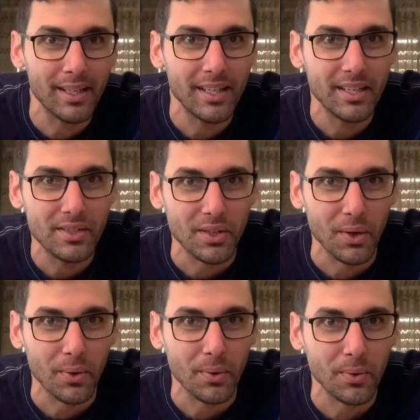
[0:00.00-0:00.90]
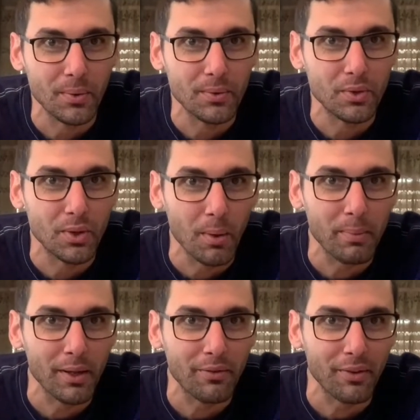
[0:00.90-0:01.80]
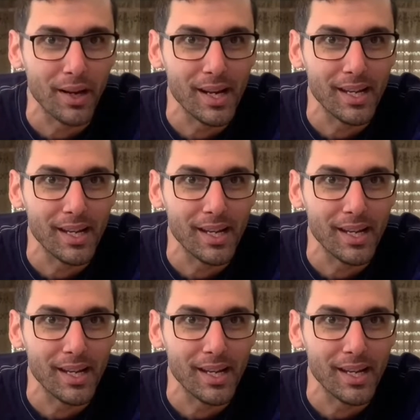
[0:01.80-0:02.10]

So don't be afraid